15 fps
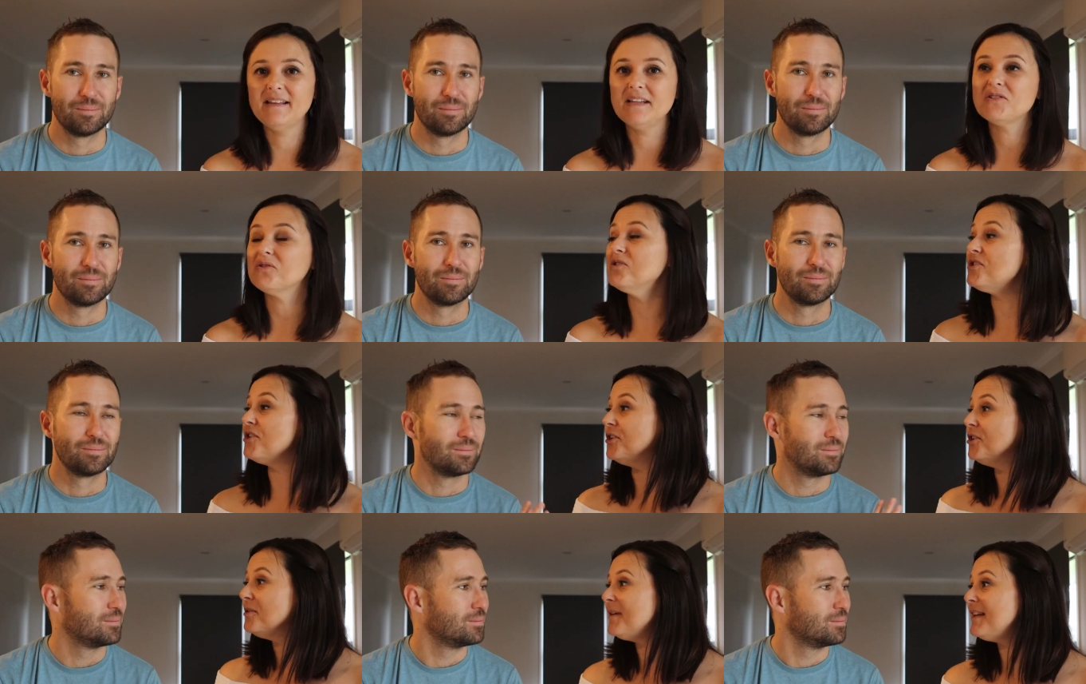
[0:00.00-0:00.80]
Speaker 1: and there's
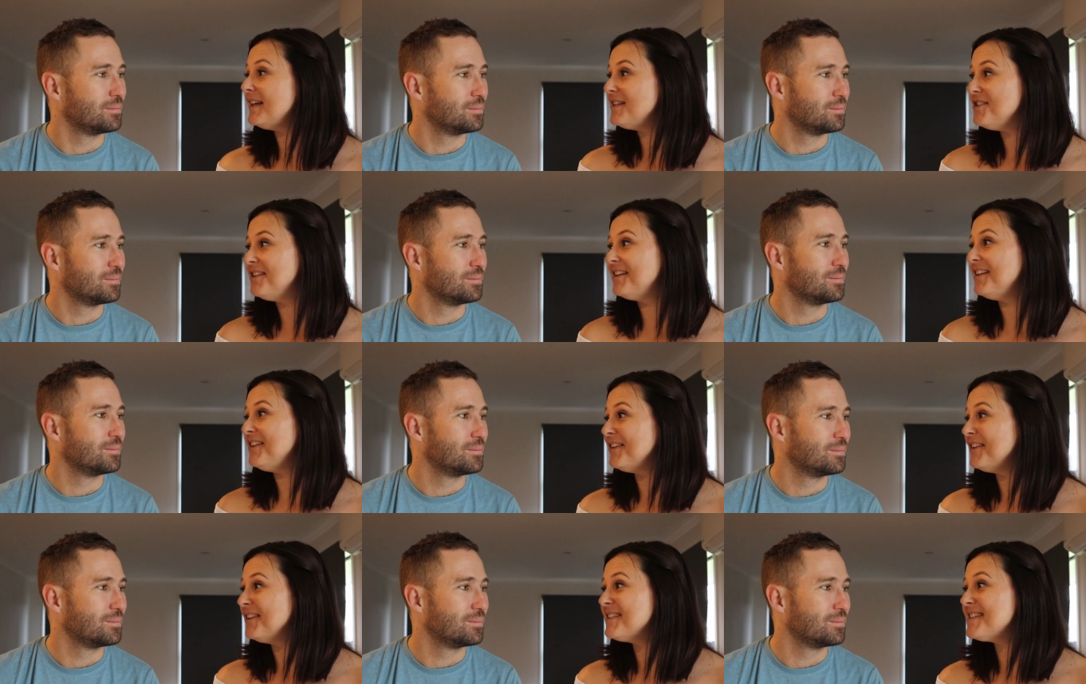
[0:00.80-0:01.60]
also Uber that you can
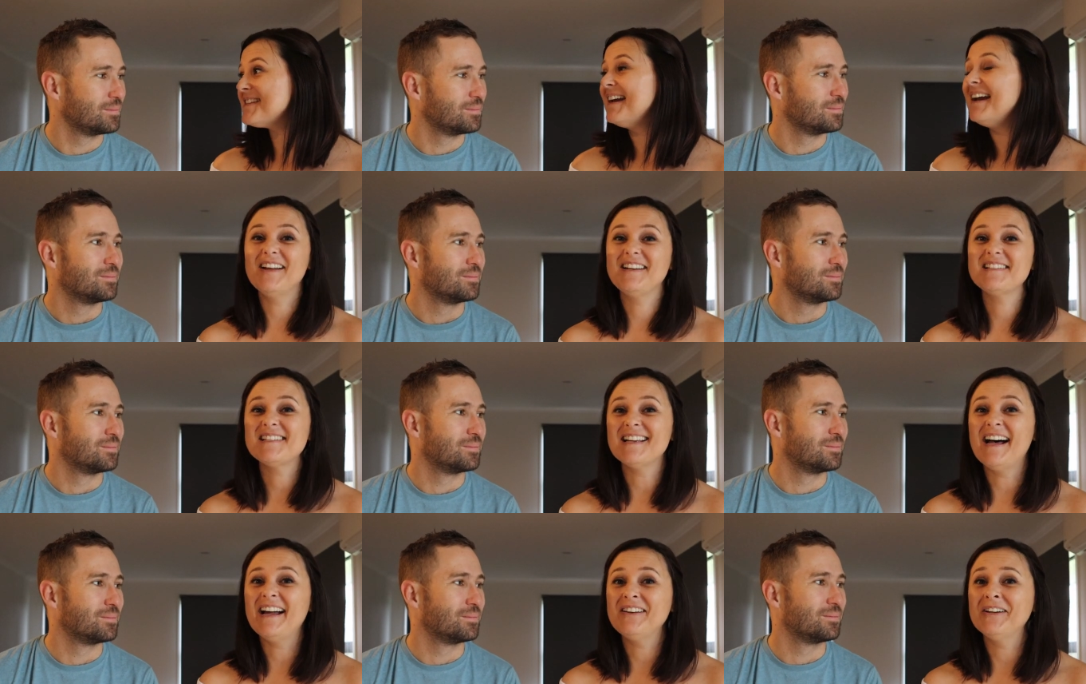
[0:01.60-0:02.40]
use. On a
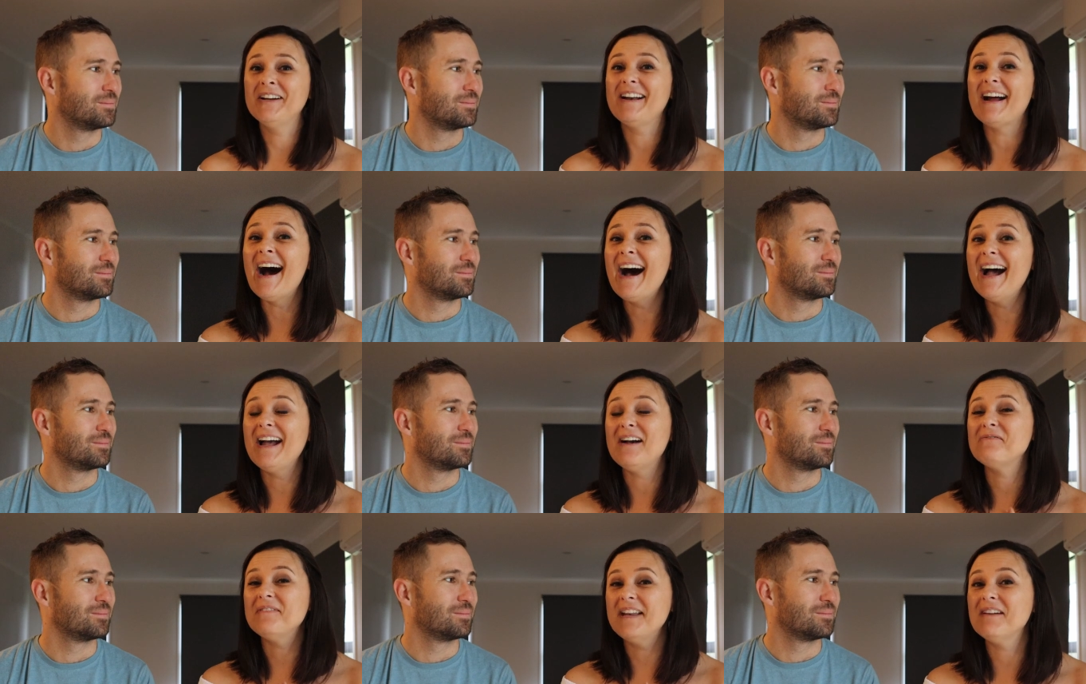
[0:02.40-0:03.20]
side note, I
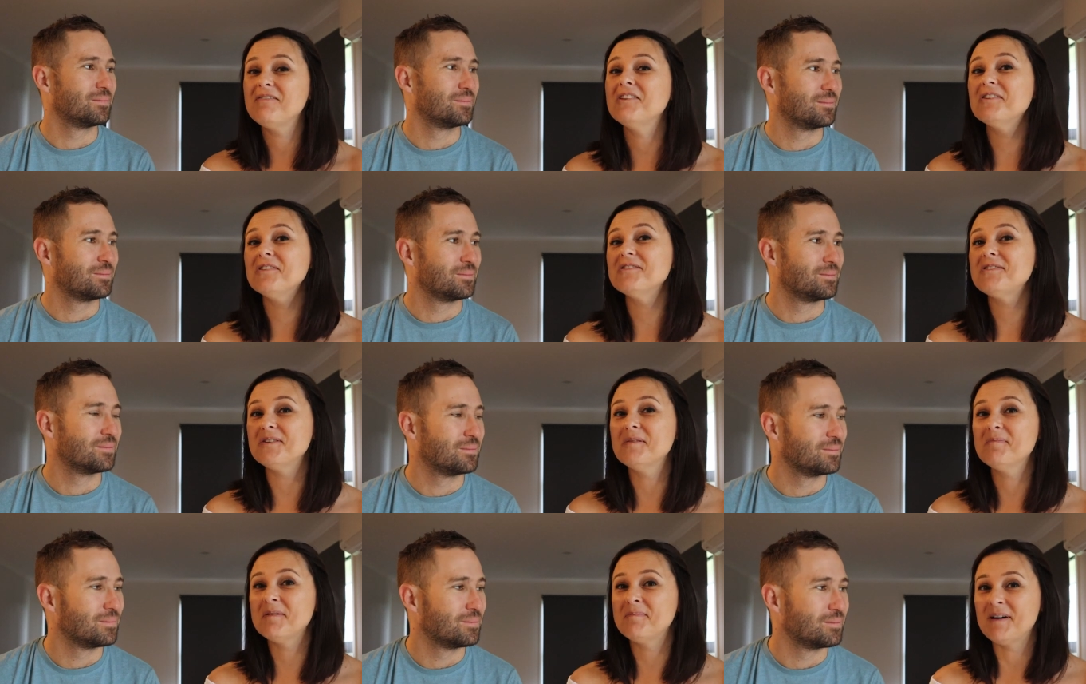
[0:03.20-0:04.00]
have never used
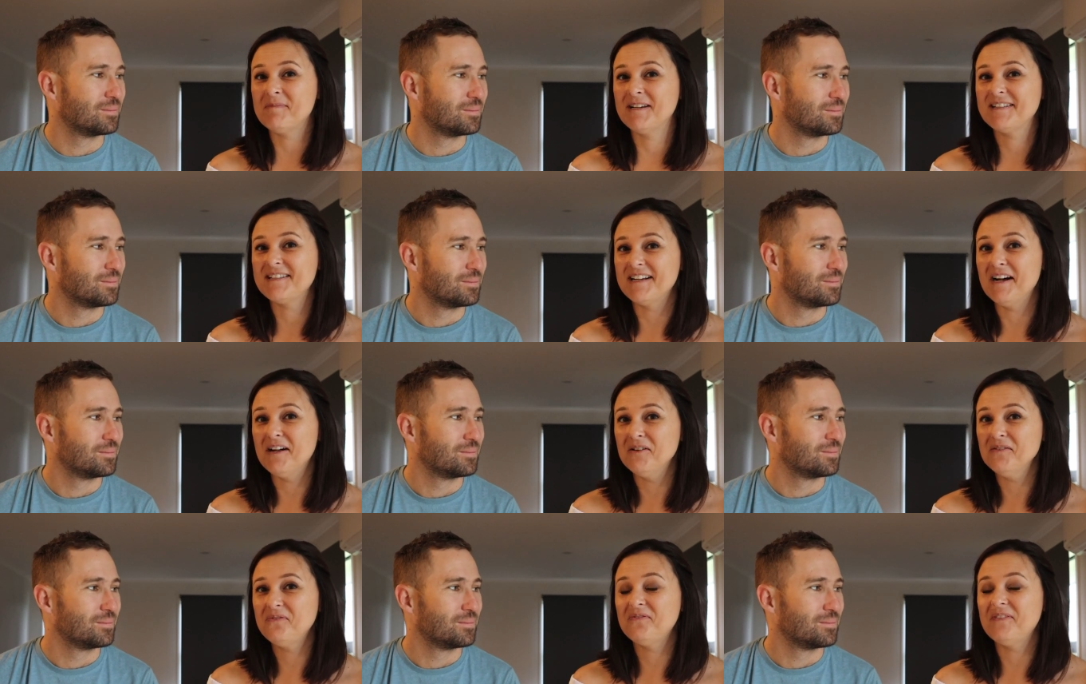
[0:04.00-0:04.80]
Uber by
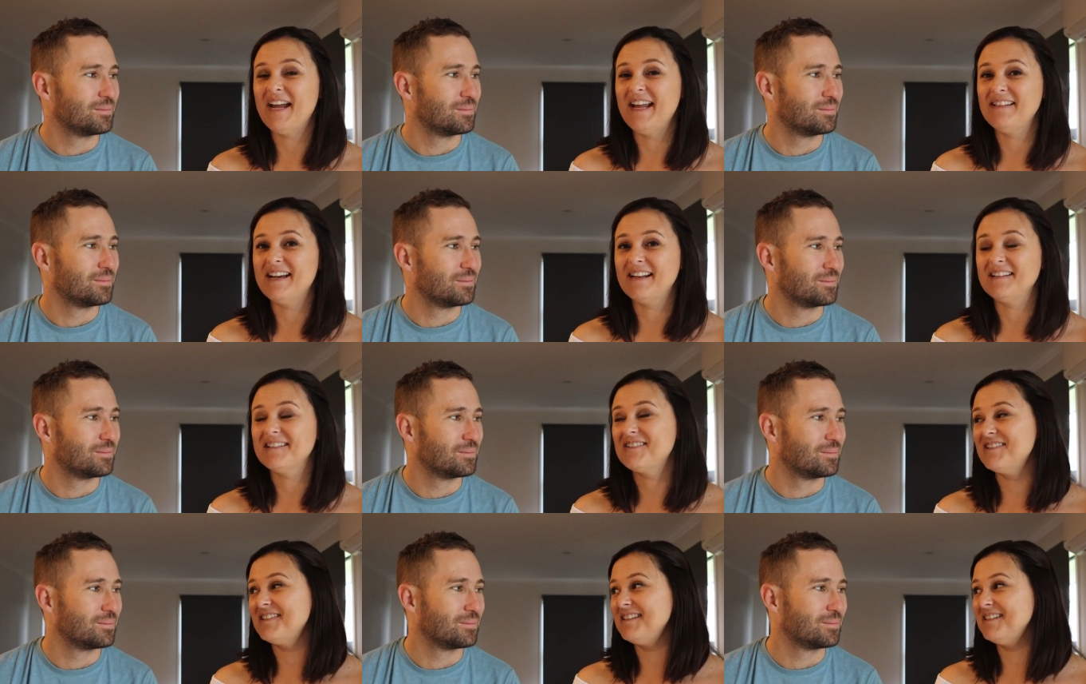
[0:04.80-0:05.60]
myself and that
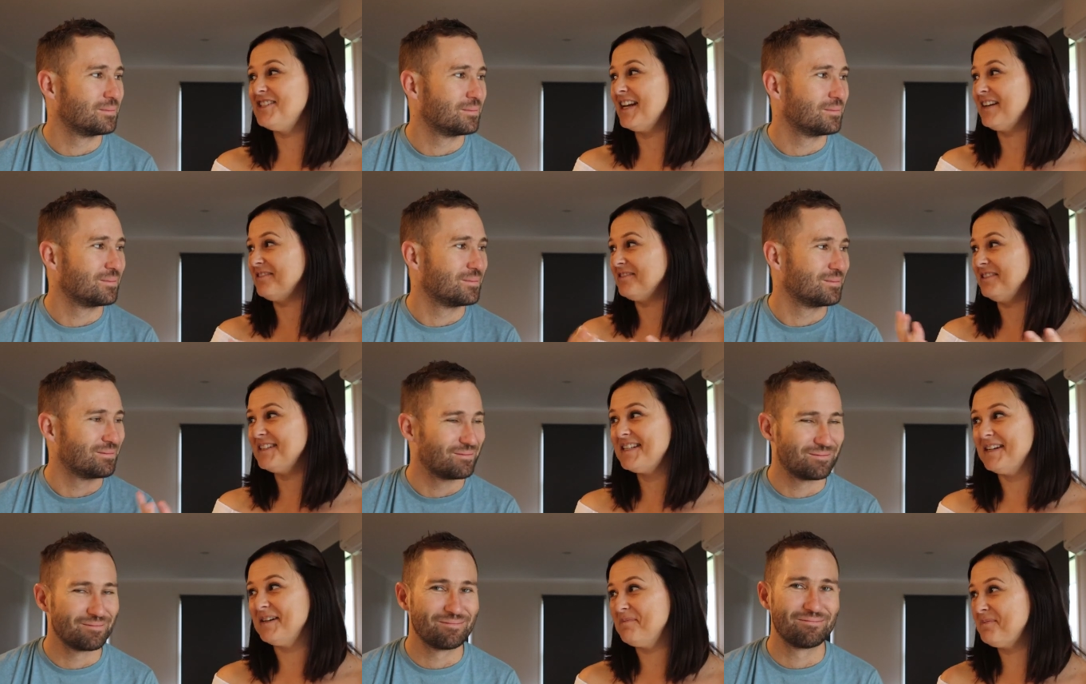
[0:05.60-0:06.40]
is just a general
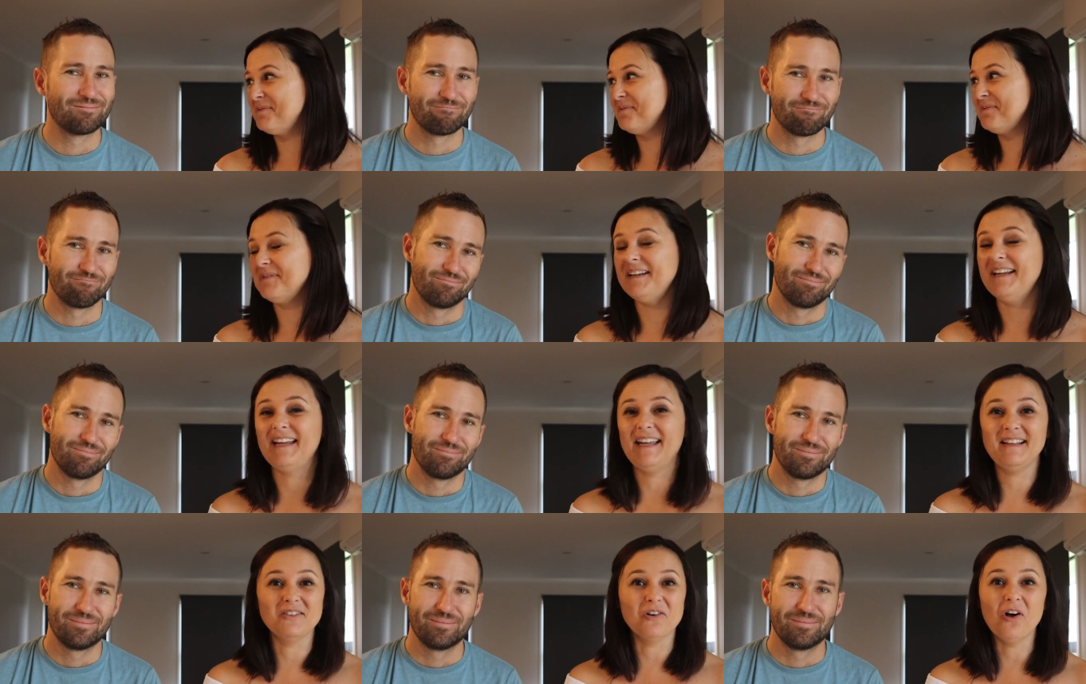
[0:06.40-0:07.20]
tip
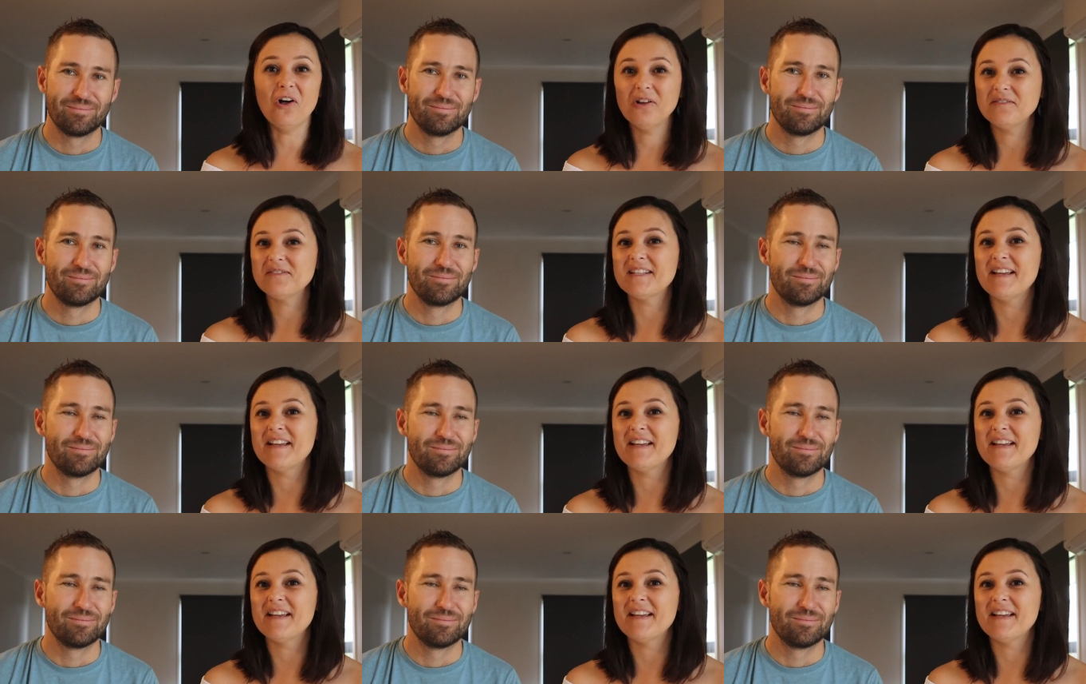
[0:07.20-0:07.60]
in the whole of